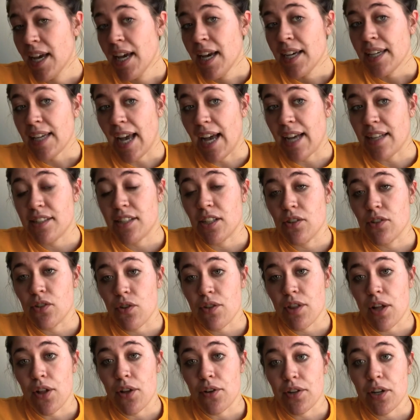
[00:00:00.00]
Cassio's
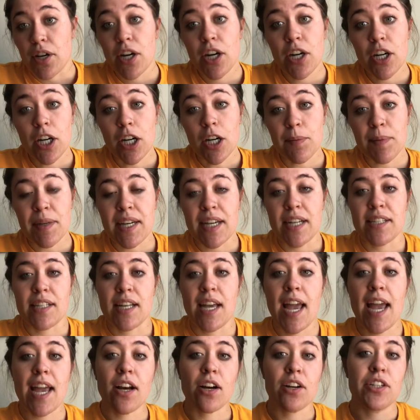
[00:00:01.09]
Othello to her because a
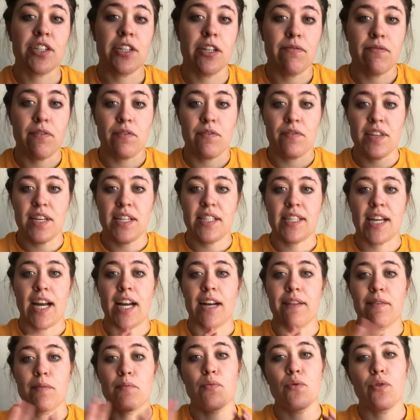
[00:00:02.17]
handkerchief of this kind
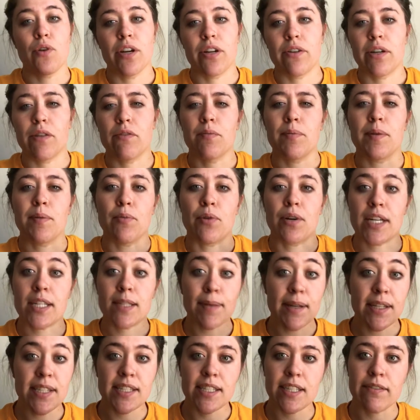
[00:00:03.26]
of embroidery would be more
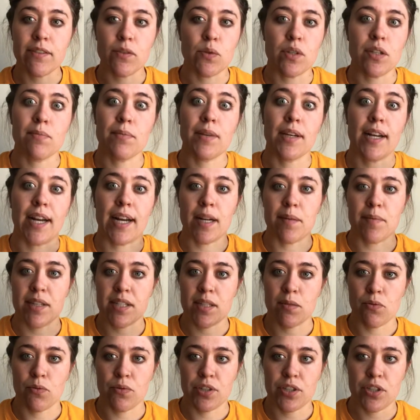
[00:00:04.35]
expensive, it wouldn't be an item that
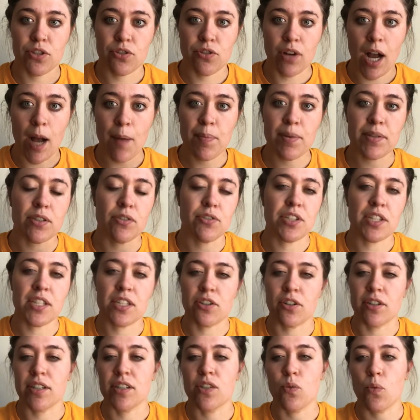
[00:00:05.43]
someone would just drop, so she's
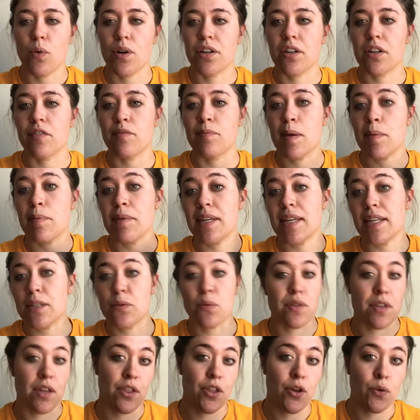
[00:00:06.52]
starting to wonder if maybe he's
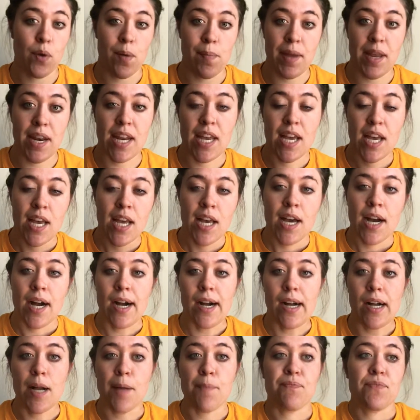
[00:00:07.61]
with other women.
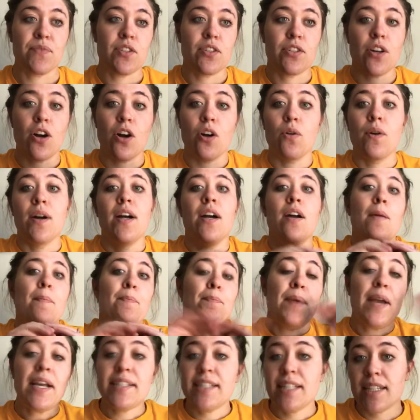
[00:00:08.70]
So
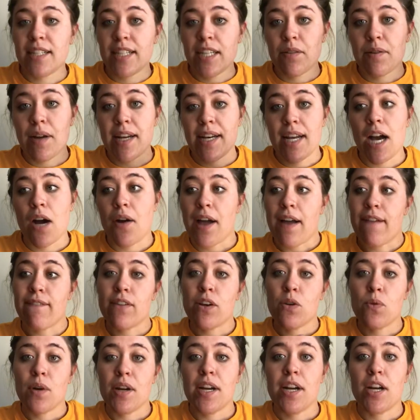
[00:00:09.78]
basically right now,
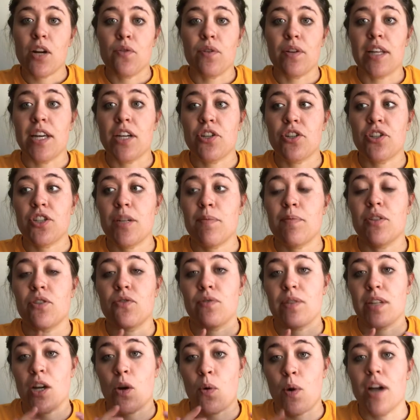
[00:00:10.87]
everyone in a relationship is
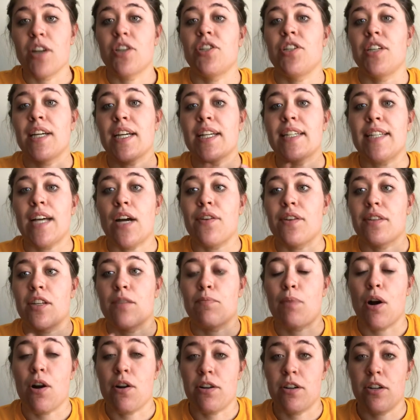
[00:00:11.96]
really questioning and doubting their
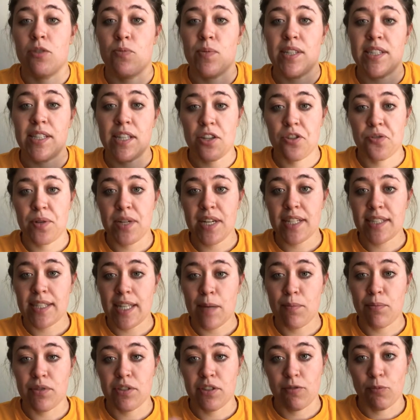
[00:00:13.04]
partner, and we see 3
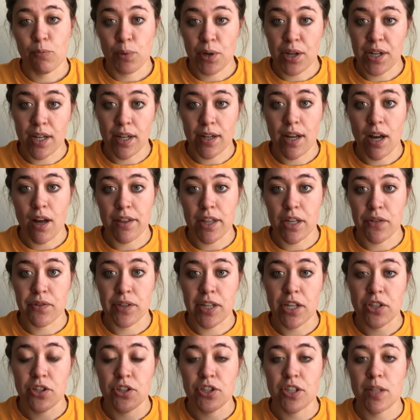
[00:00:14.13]
examples of pretty unhealthy
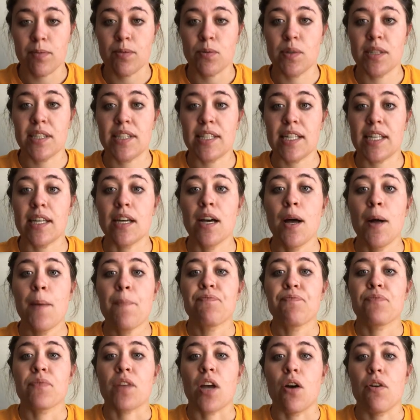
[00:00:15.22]
relationships. We see
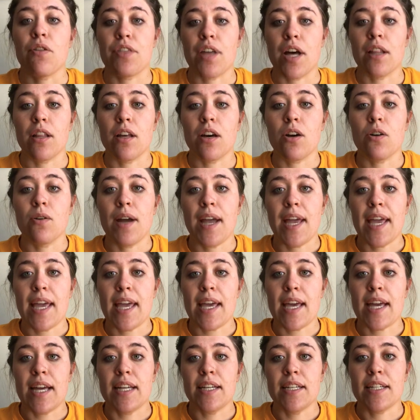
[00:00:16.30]
Othello
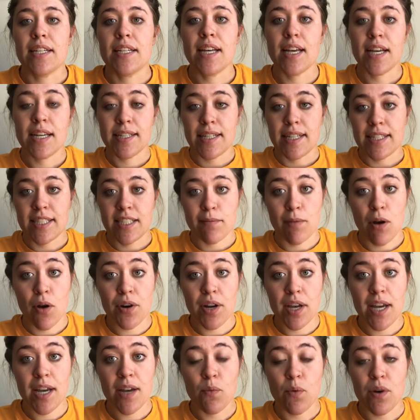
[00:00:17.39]
and
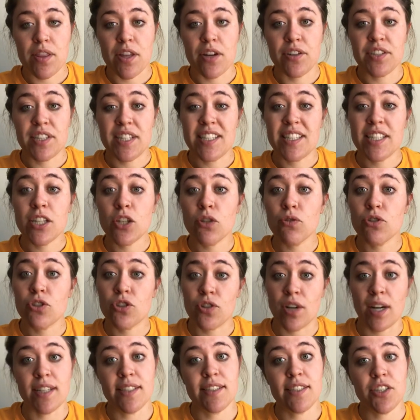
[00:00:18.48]
Desdemona, where there's this huge
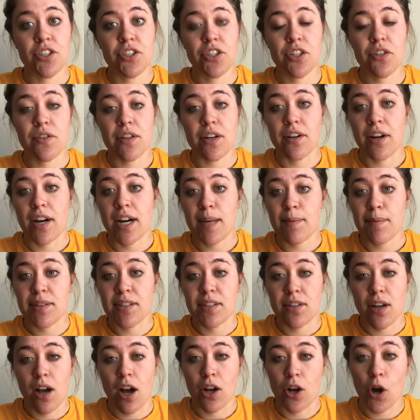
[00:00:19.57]
trust issue. They're not able
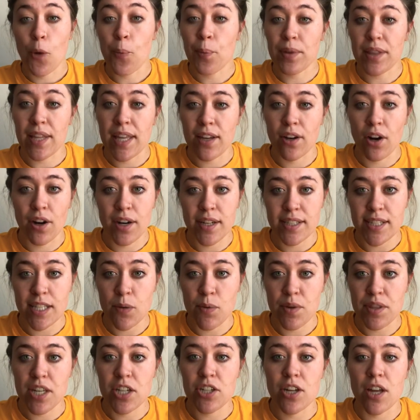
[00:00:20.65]
to talk openly and honestly
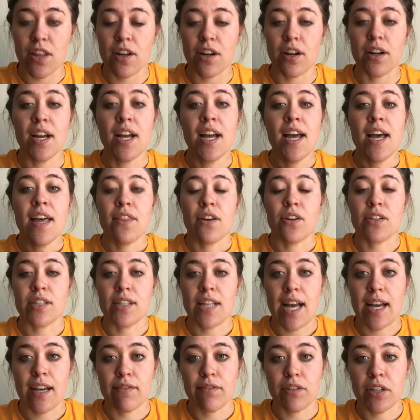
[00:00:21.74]
with each other. There's a
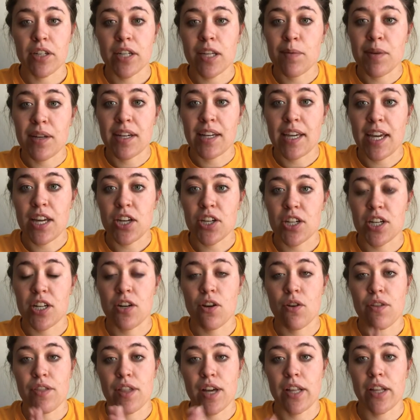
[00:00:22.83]
lack of good communication.
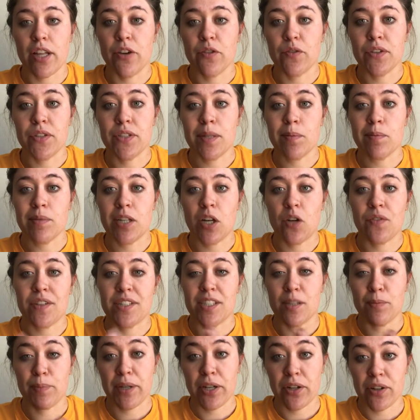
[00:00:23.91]
Othello views himself as
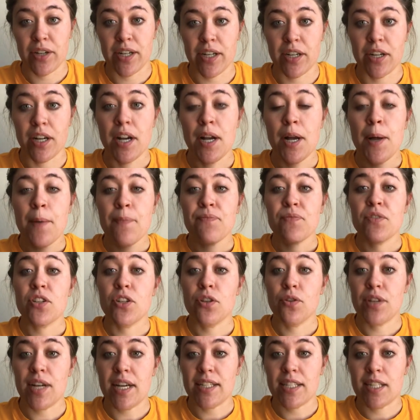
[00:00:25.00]
superior
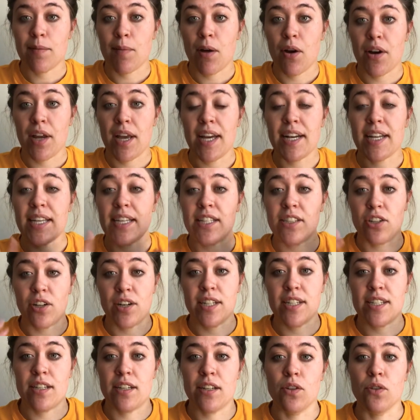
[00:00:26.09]
to Desdemona, and he's
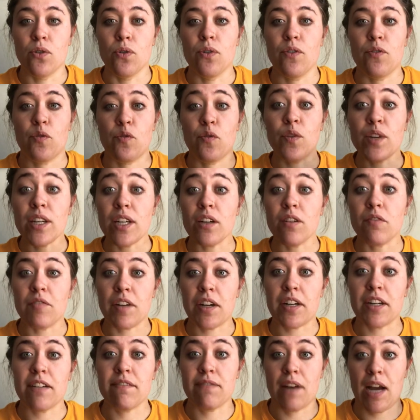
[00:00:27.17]
starting to feel
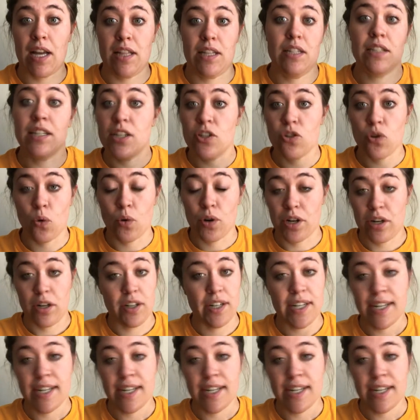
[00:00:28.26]
very violently toward her.